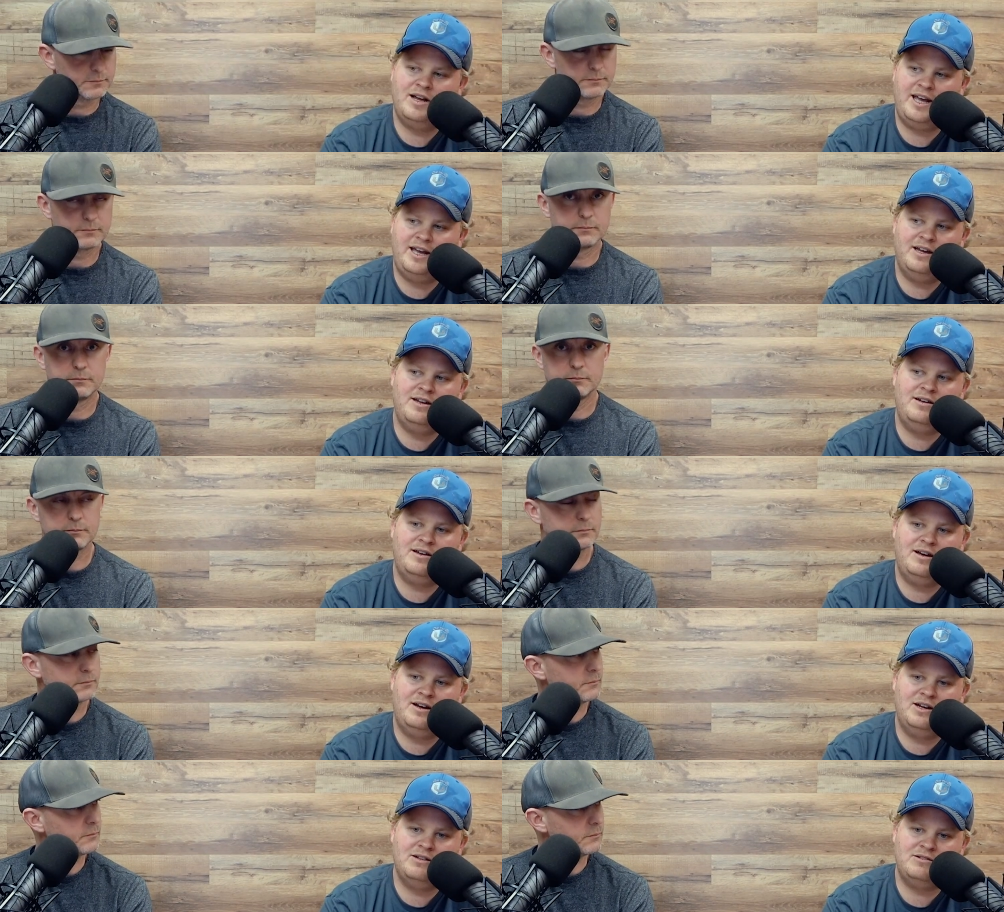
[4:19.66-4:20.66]
Speaker 1: and
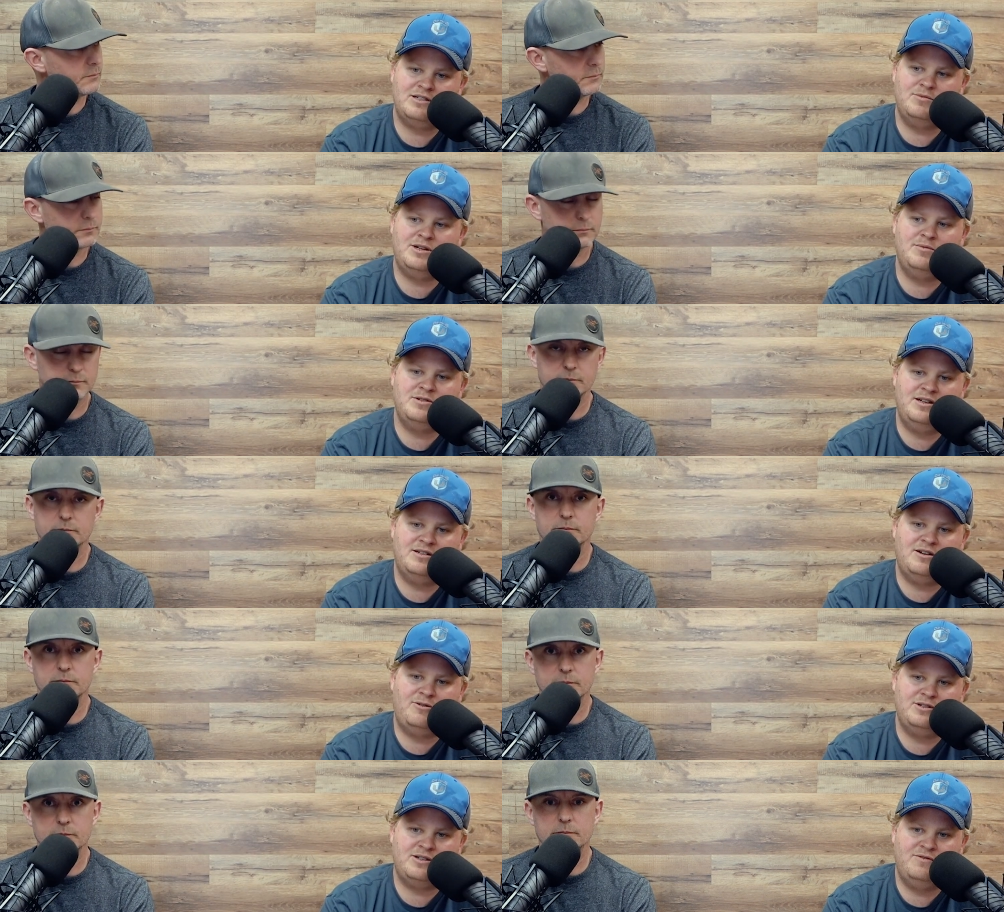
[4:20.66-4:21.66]
sometimes it doesn't
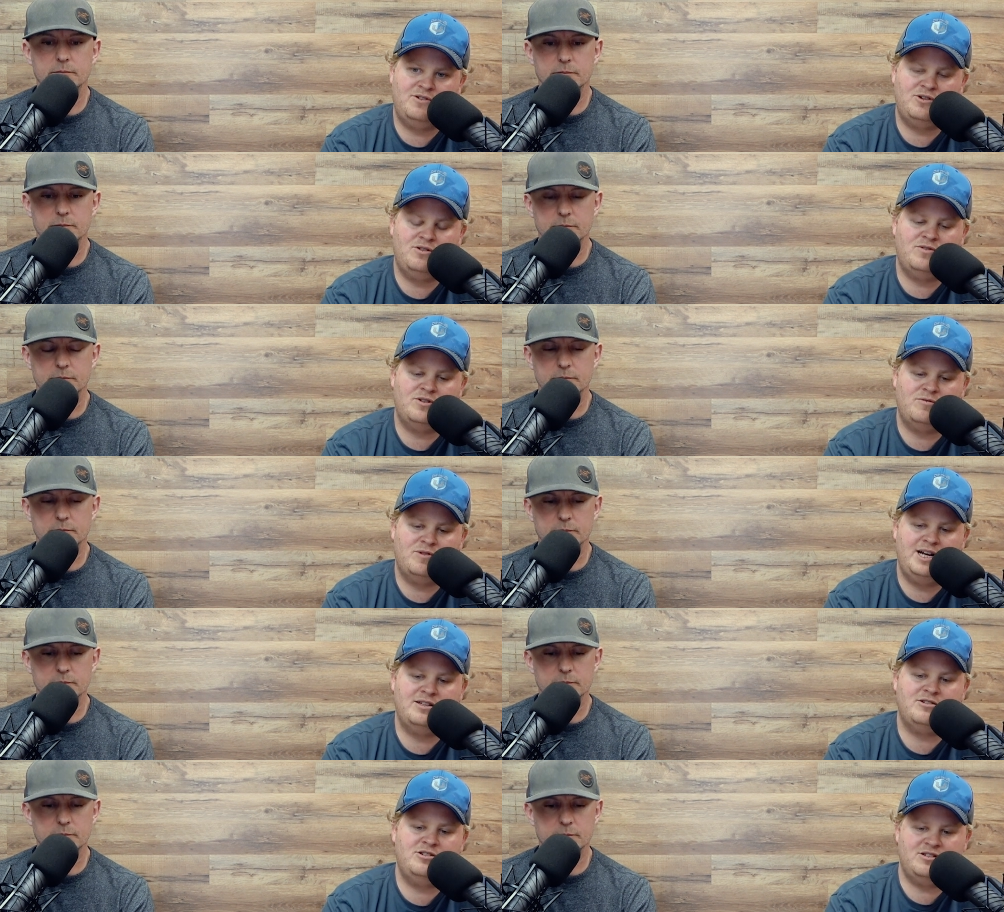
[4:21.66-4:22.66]
always convert over
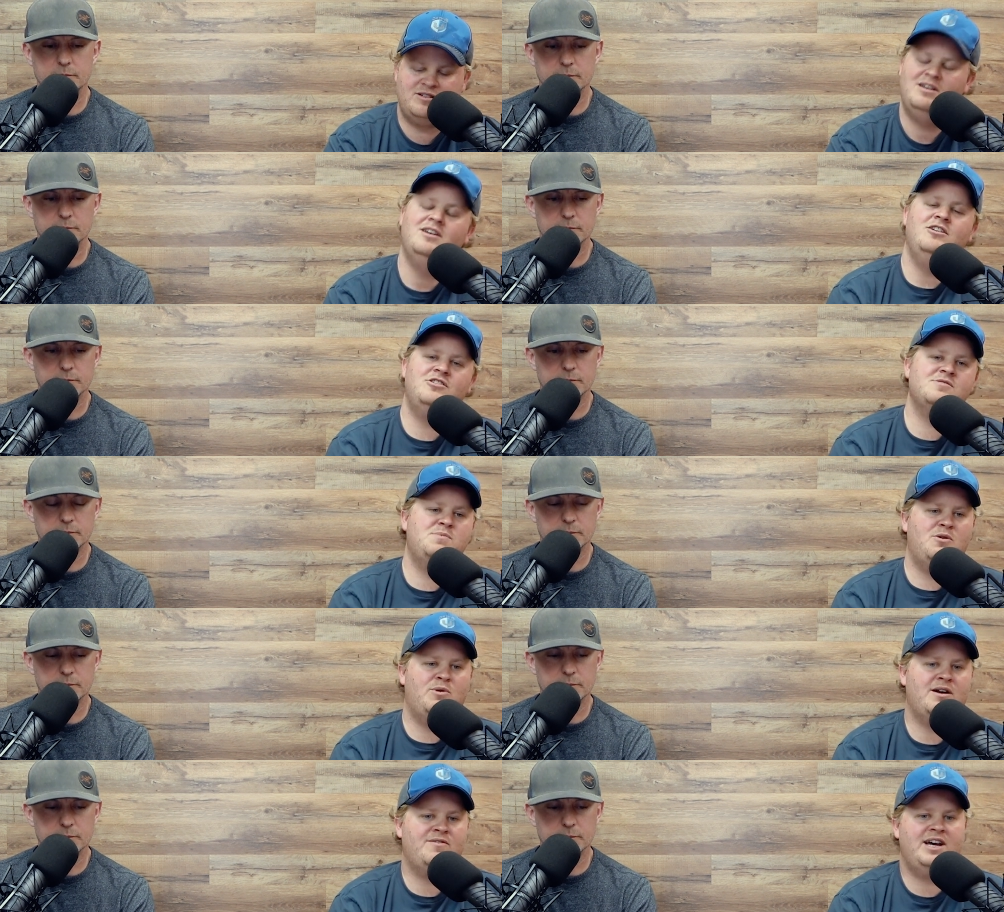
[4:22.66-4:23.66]
right. So just be
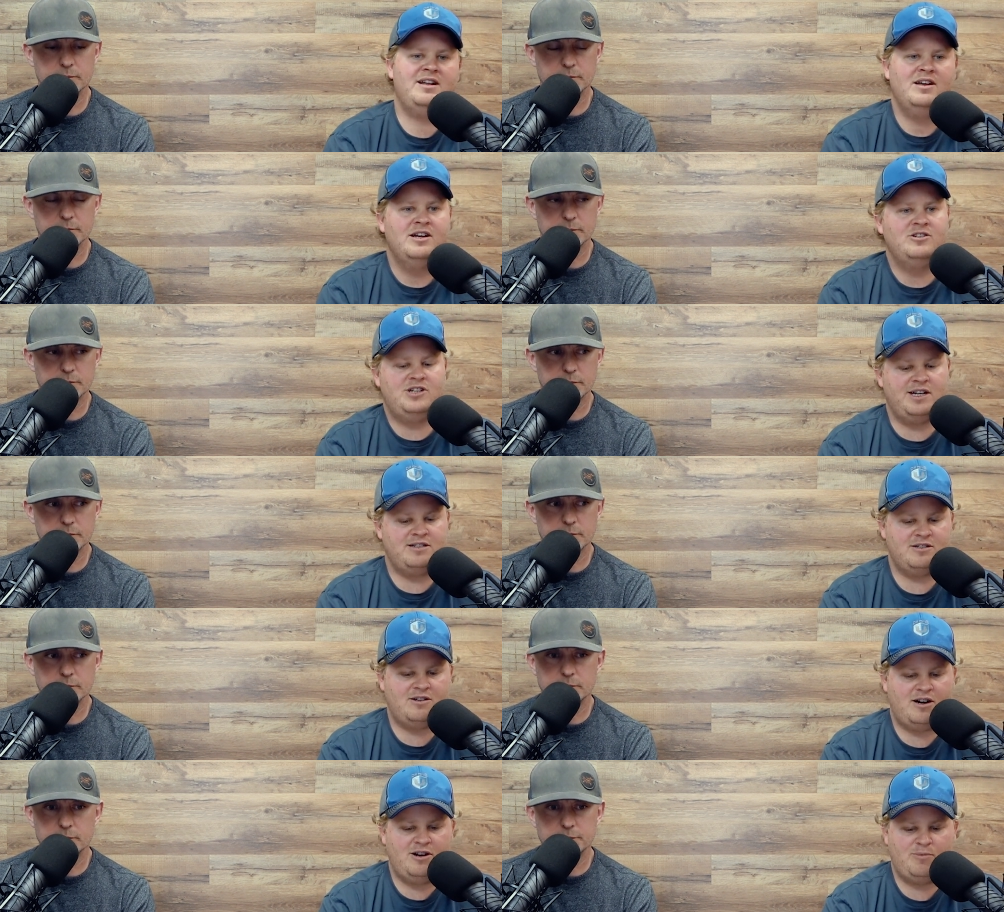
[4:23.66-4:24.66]
aware of that.
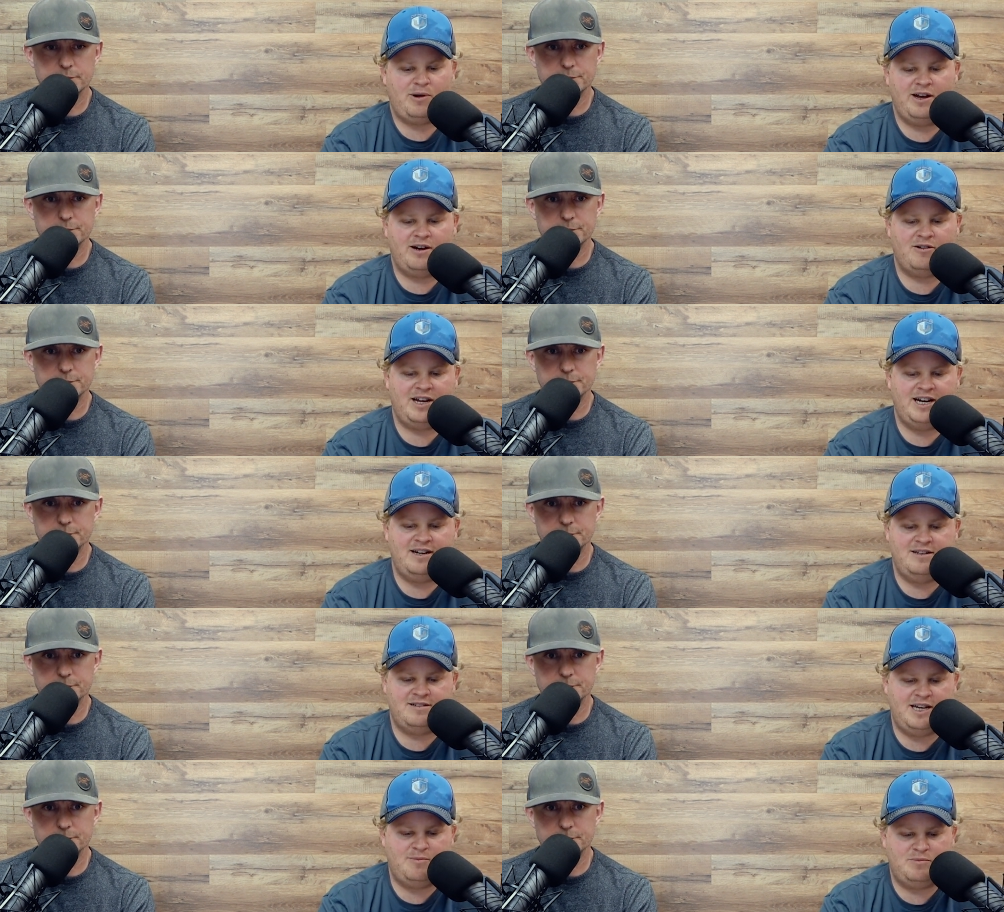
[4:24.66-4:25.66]
Chances are you're probably going to get it in
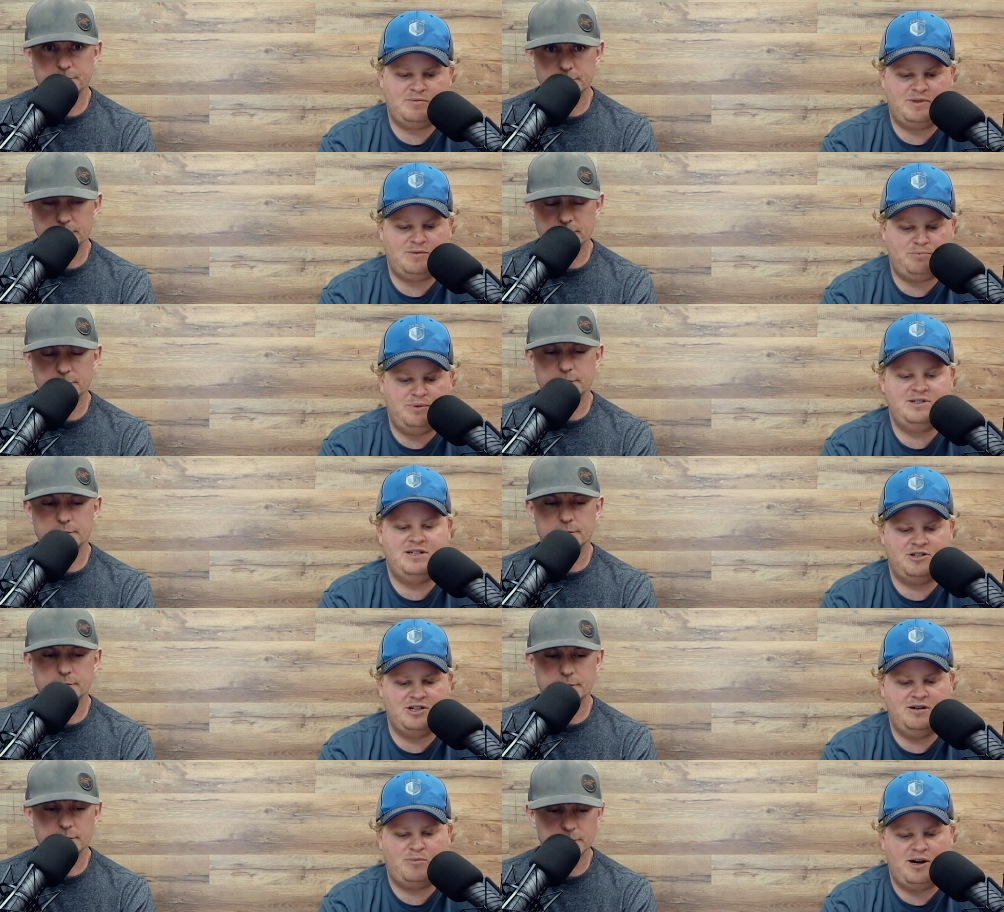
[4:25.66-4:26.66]
the same
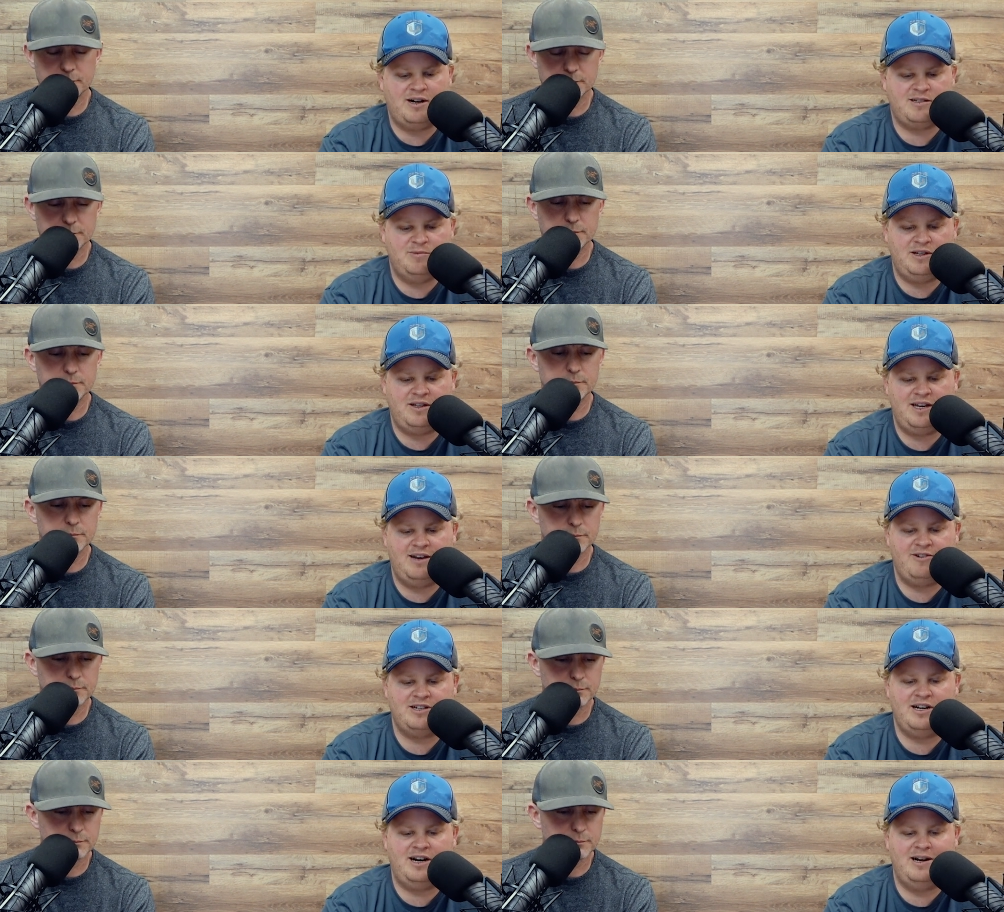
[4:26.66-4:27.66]
position approximately
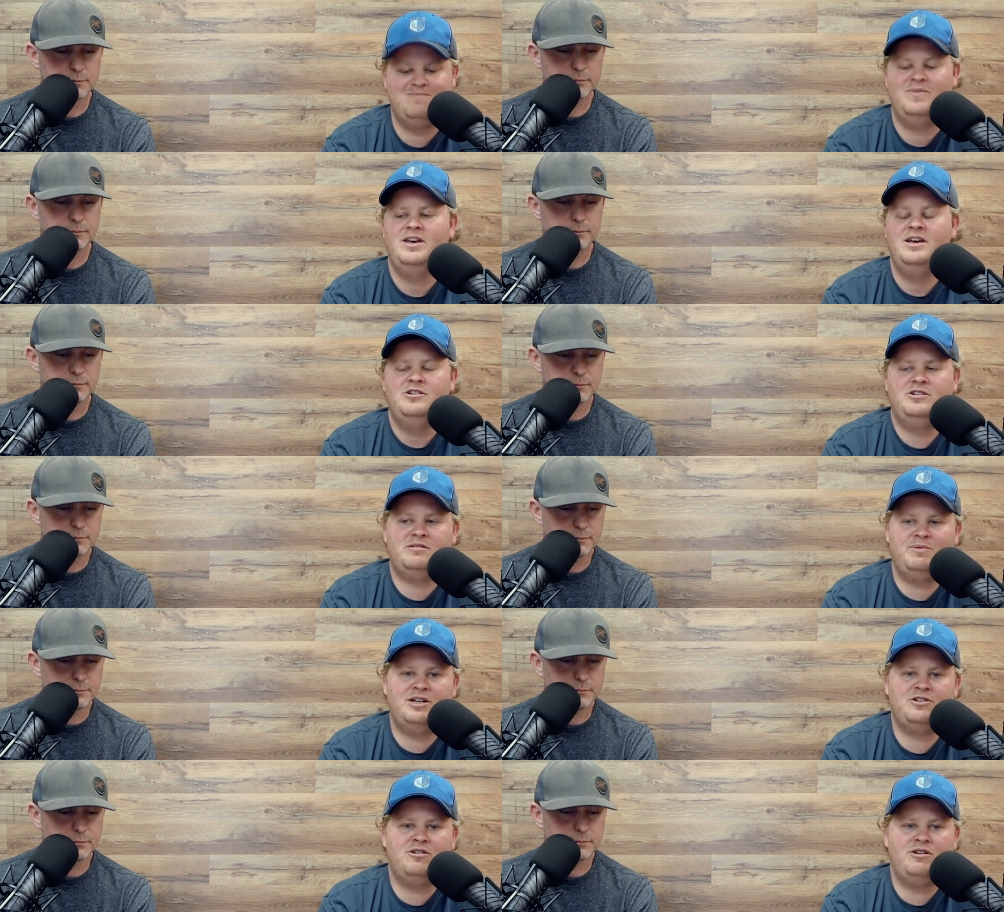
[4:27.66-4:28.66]
every time. Just
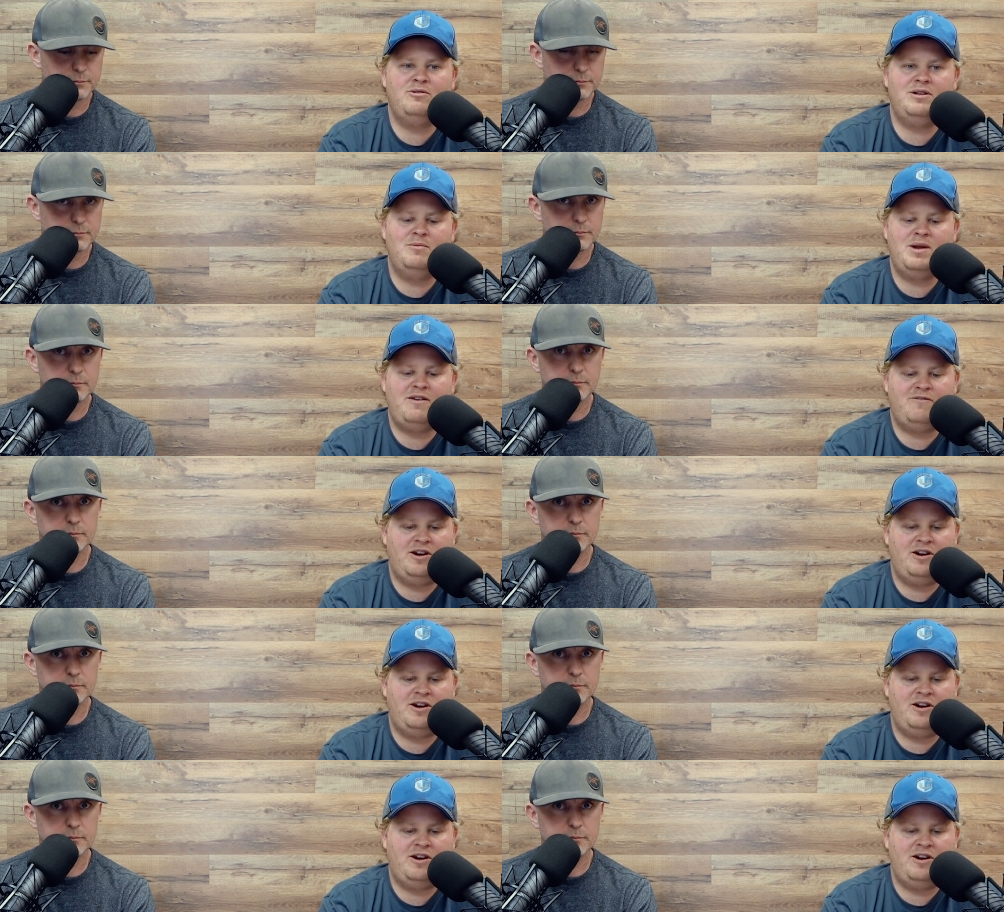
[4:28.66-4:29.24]
make sure you eliminate